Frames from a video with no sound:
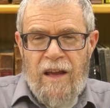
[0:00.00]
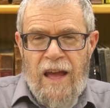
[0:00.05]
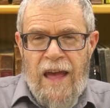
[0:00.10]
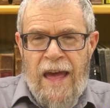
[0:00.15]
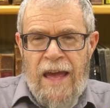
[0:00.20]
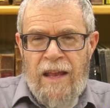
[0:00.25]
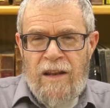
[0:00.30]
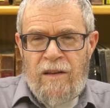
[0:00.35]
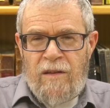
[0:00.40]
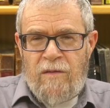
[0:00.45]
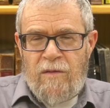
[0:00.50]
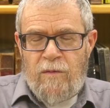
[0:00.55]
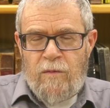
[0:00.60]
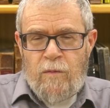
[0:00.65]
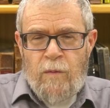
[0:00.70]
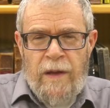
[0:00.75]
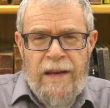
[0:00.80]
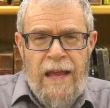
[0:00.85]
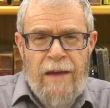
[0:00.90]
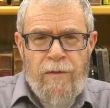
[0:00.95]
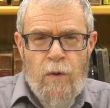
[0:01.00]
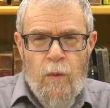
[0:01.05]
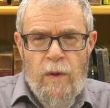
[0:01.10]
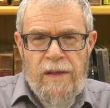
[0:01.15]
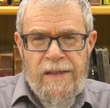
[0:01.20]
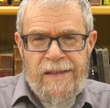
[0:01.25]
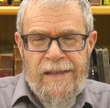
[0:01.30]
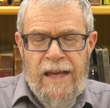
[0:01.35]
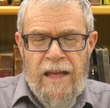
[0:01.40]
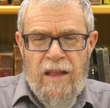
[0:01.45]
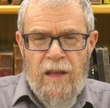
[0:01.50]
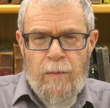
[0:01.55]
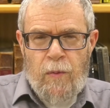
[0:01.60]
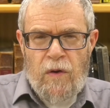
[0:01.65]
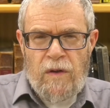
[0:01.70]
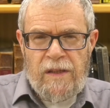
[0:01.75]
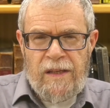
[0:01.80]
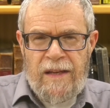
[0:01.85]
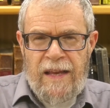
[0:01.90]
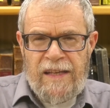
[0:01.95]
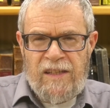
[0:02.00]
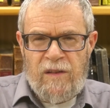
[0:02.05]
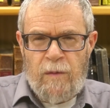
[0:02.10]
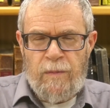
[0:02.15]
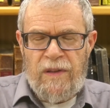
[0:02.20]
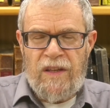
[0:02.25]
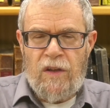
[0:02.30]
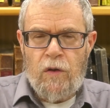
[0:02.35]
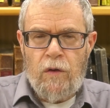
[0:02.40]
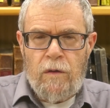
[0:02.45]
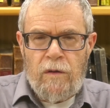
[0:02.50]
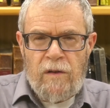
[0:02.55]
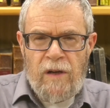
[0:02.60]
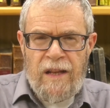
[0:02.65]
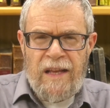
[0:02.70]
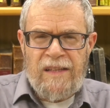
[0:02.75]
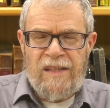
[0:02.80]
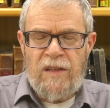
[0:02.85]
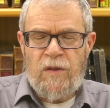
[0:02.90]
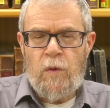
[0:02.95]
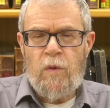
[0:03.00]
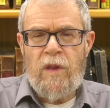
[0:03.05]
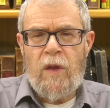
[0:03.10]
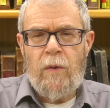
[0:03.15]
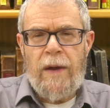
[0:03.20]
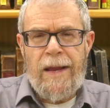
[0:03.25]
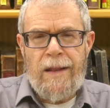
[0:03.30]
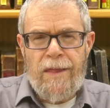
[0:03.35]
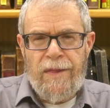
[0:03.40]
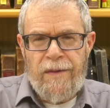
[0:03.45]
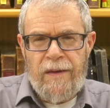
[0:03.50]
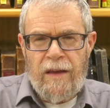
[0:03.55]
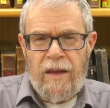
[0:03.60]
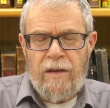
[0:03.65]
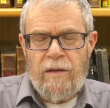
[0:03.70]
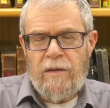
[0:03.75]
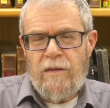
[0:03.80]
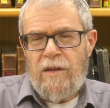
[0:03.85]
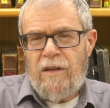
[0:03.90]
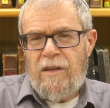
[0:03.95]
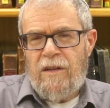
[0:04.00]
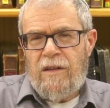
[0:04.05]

And whenever we say that a person has to be good and has to do the right thing,